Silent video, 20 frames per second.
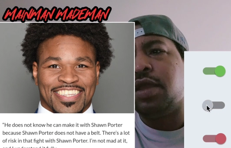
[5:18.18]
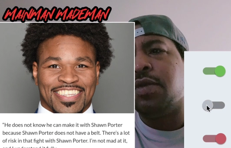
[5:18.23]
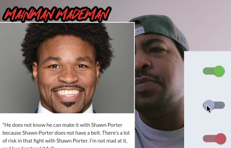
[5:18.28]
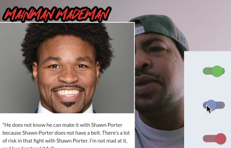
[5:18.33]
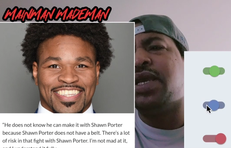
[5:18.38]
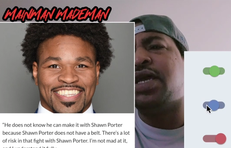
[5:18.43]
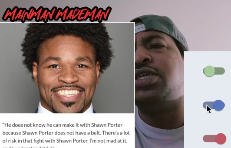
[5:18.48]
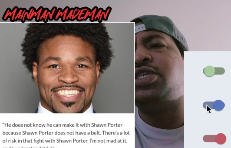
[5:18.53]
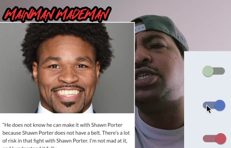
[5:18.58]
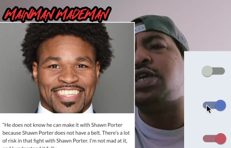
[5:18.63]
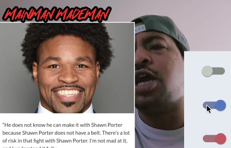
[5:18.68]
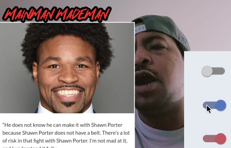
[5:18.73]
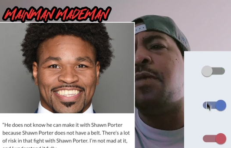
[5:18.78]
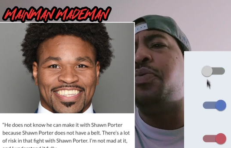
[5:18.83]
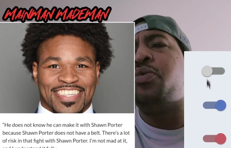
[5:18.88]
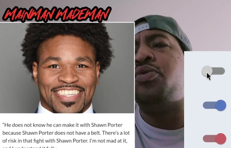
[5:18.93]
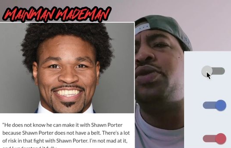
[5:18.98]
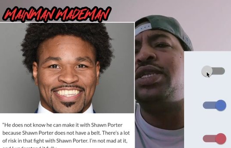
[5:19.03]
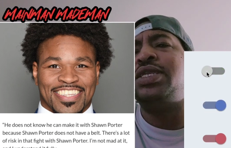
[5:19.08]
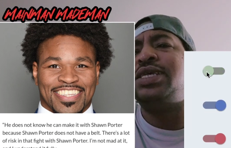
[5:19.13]
Speaker 1: because
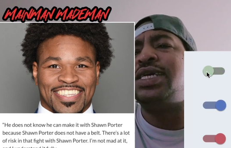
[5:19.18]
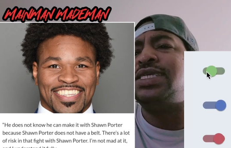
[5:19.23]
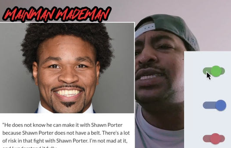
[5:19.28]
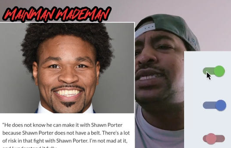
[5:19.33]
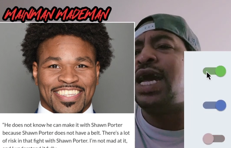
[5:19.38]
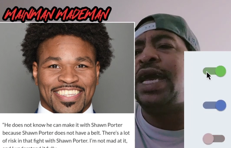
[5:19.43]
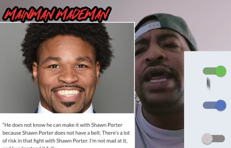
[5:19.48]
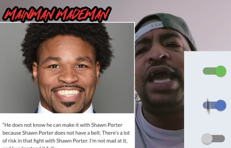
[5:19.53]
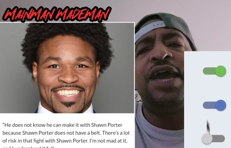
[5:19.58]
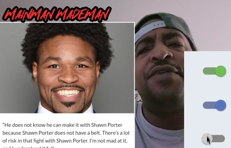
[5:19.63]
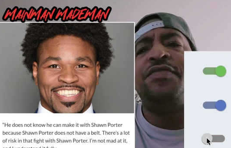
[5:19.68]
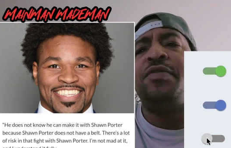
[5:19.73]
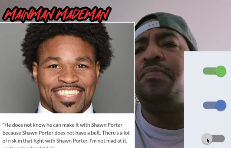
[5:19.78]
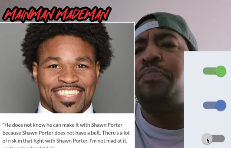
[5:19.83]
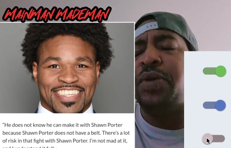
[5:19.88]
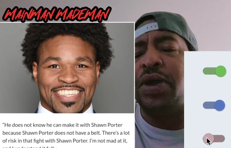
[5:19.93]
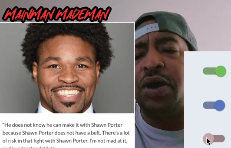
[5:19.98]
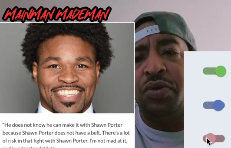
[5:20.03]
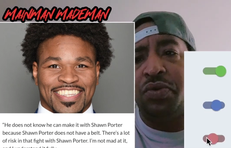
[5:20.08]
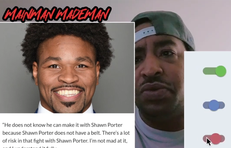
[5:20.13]
Shawn Porter does not have a
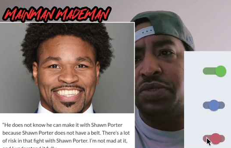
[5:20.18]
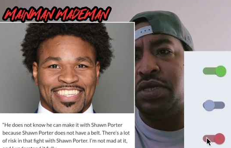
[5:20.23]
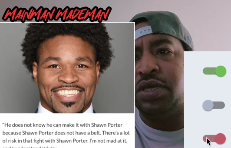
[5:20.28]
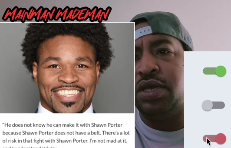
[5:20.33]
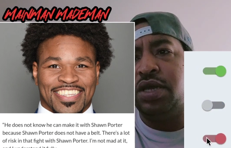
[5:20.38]
belt.